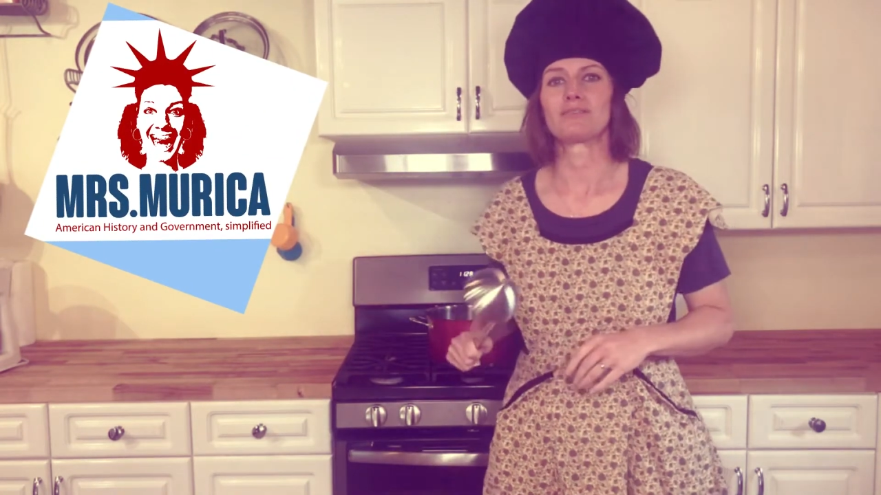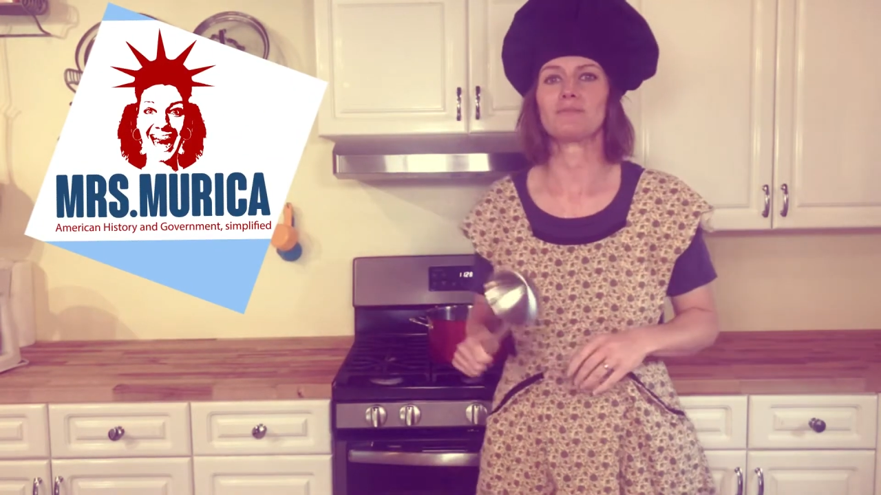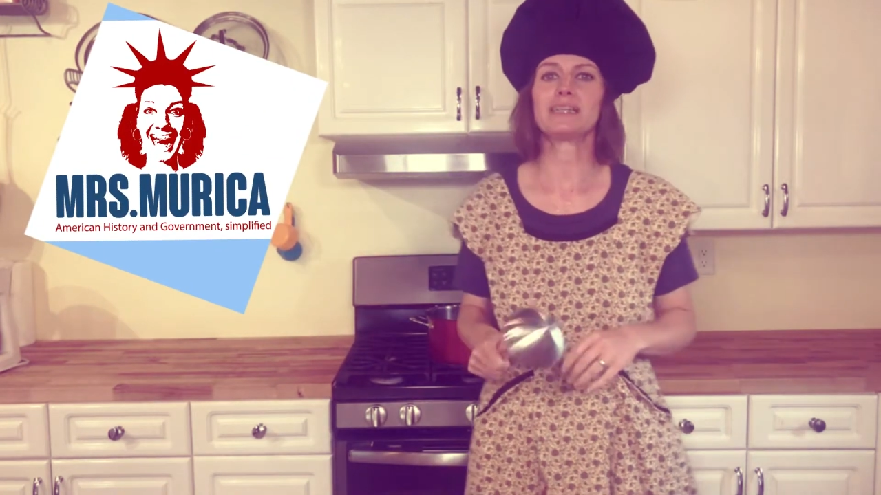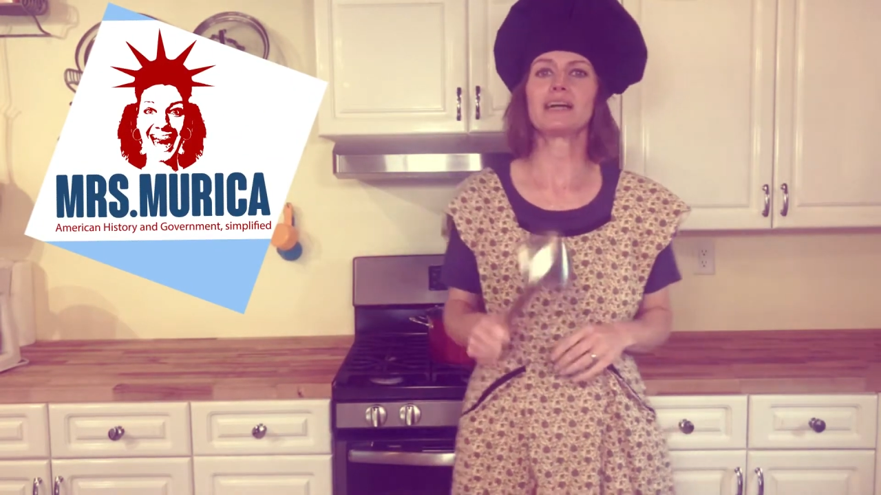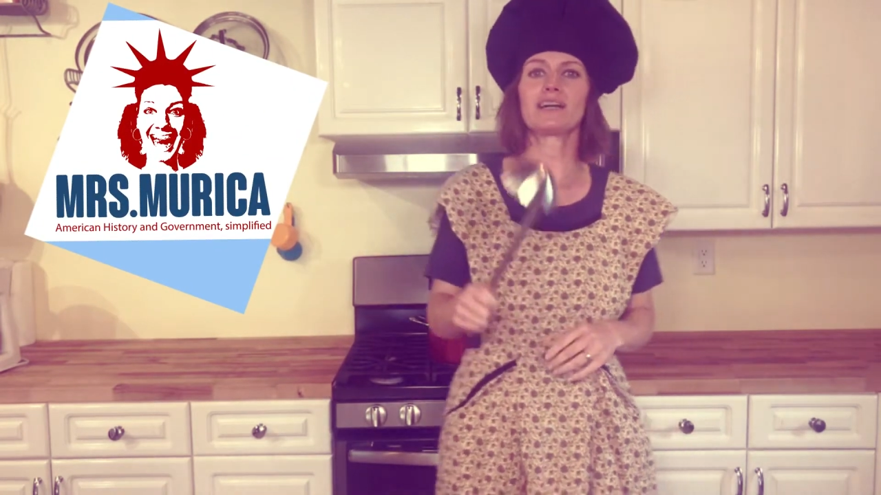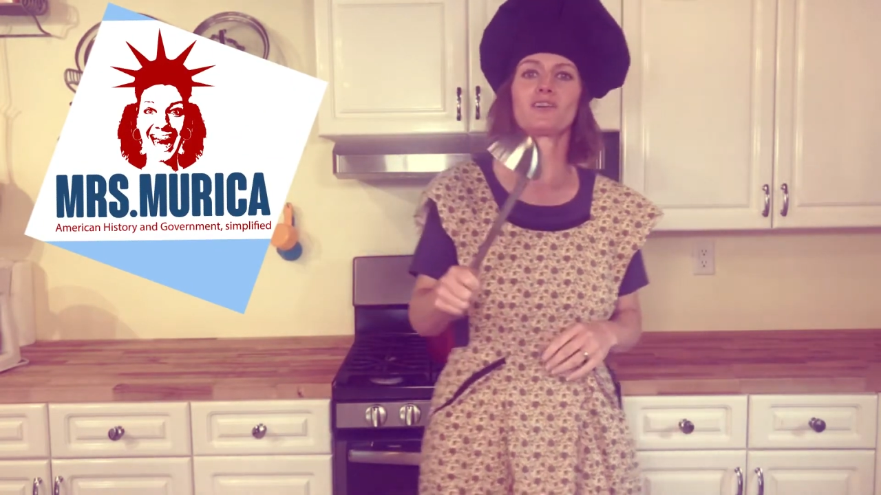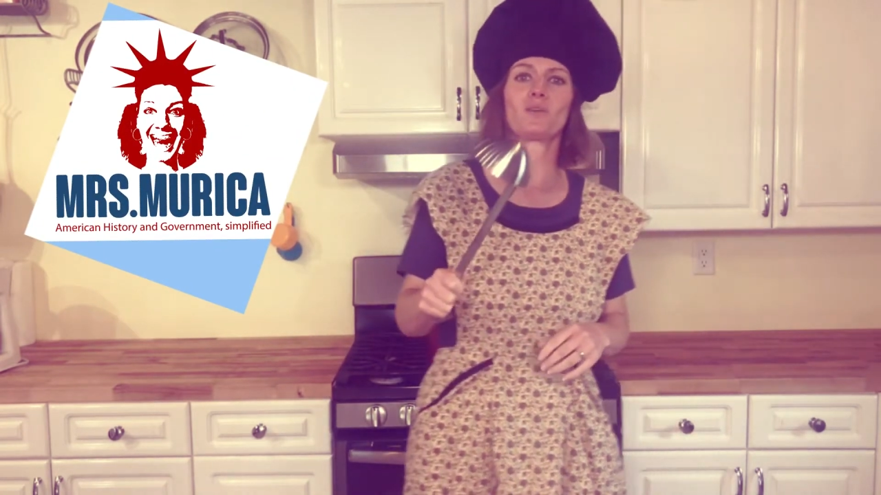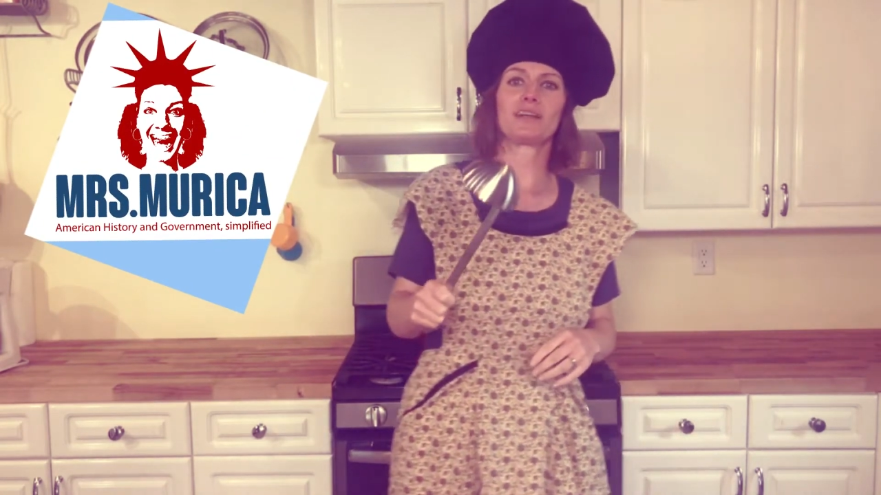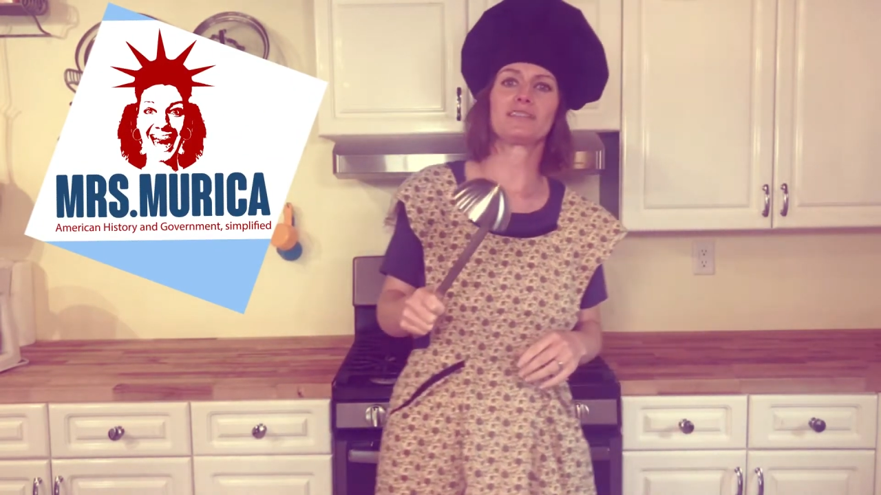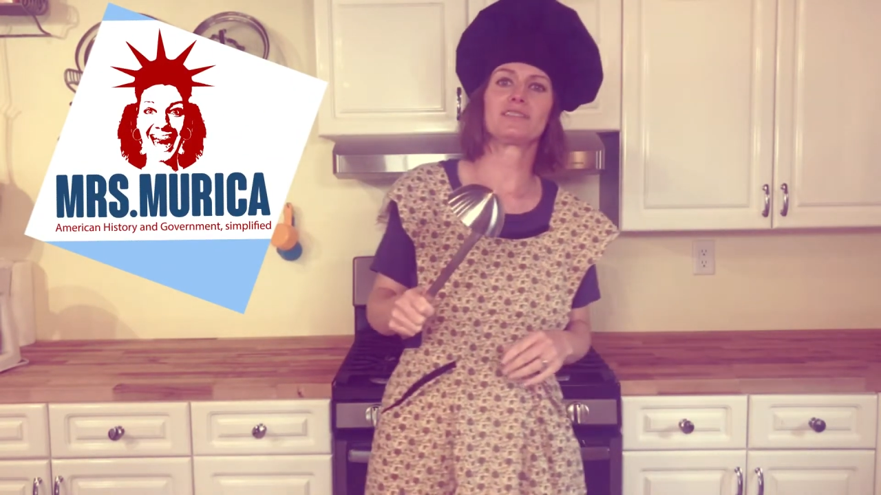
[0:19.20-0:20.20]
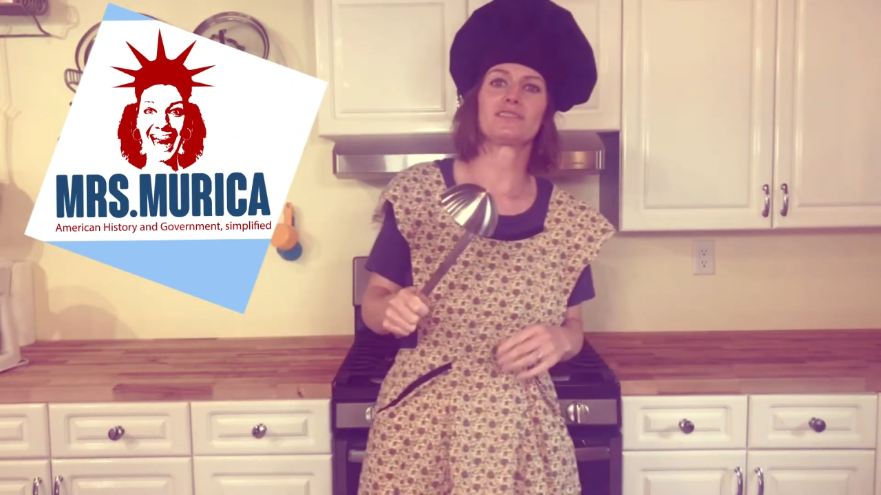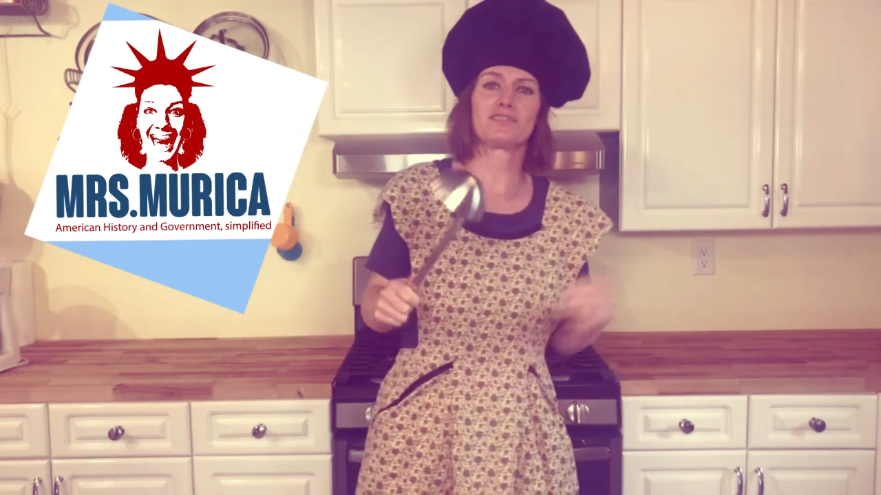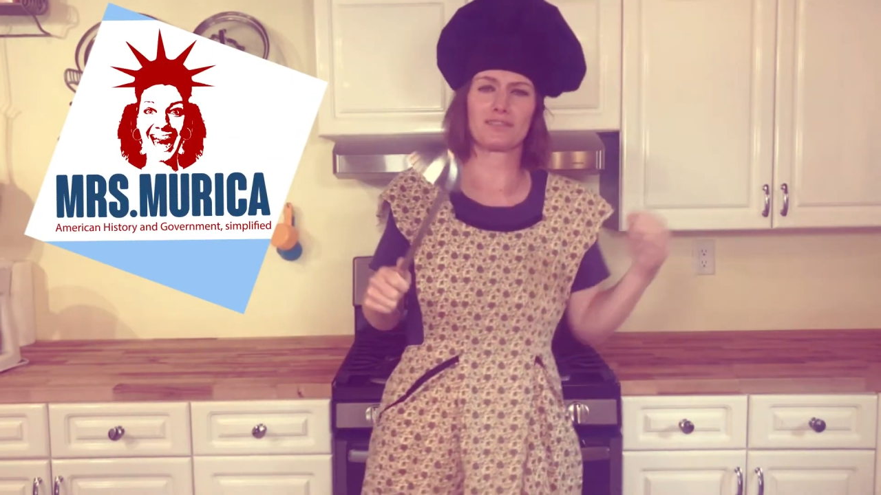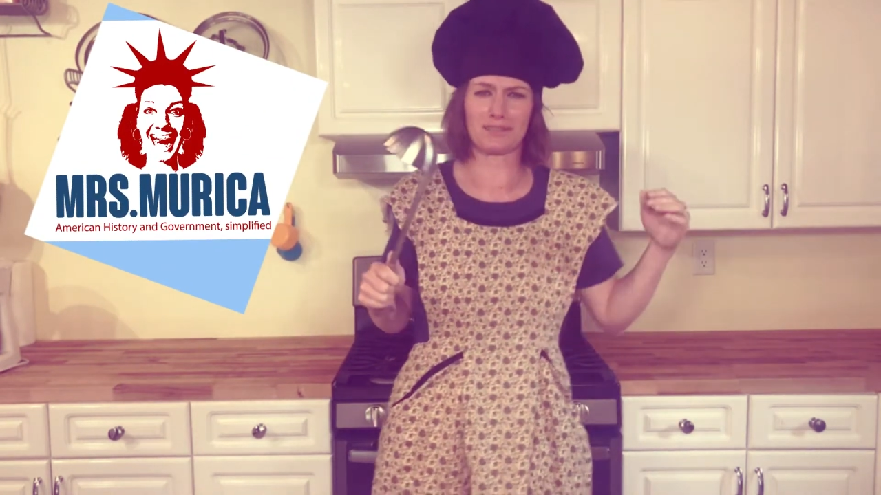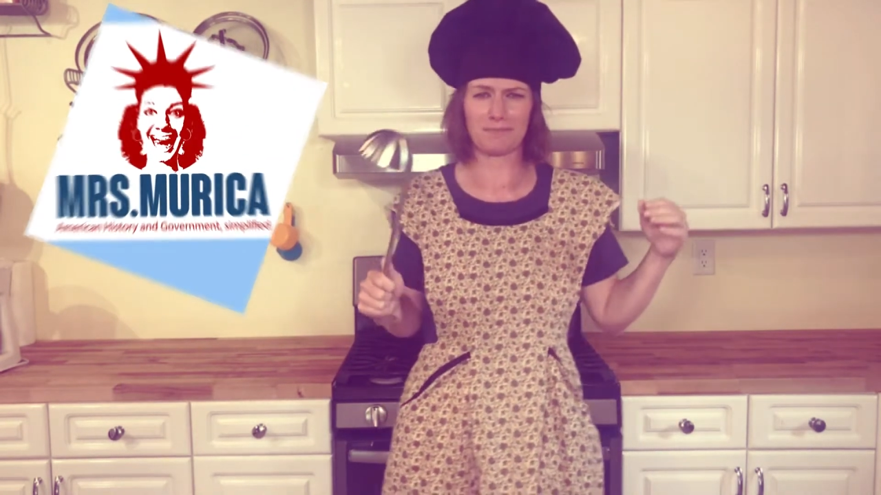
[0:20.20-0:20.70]
we are going to
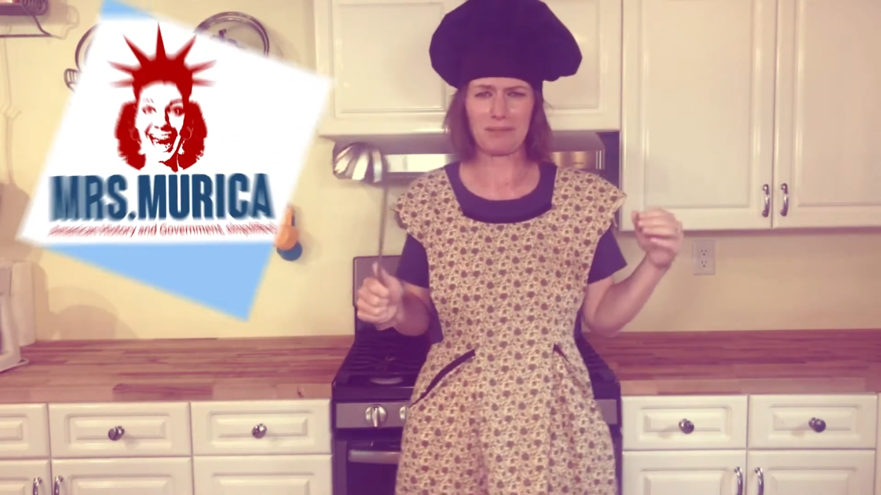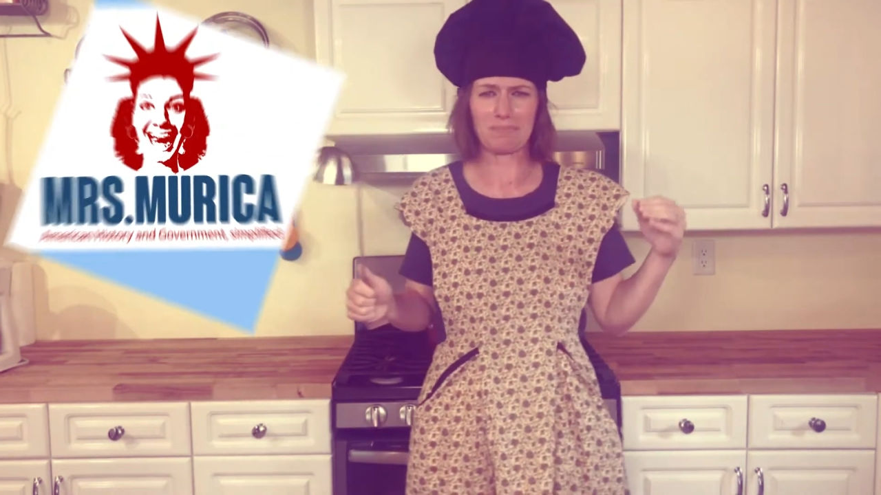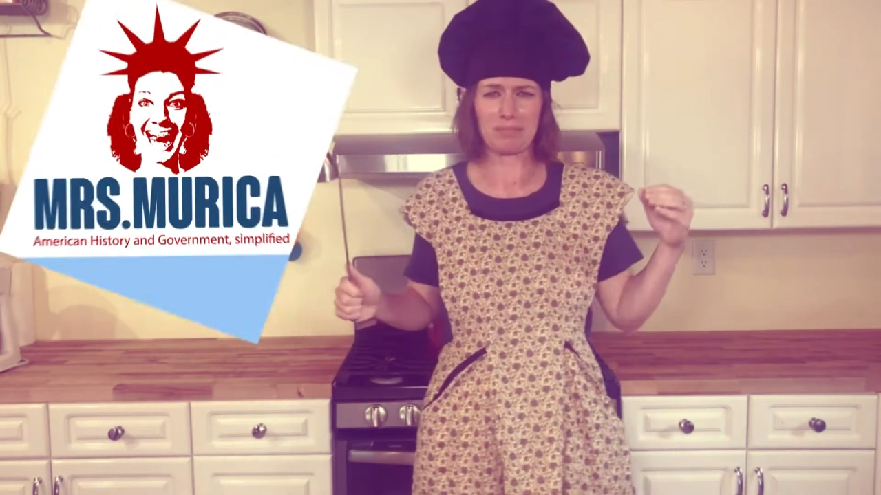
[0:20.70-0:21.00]
serve up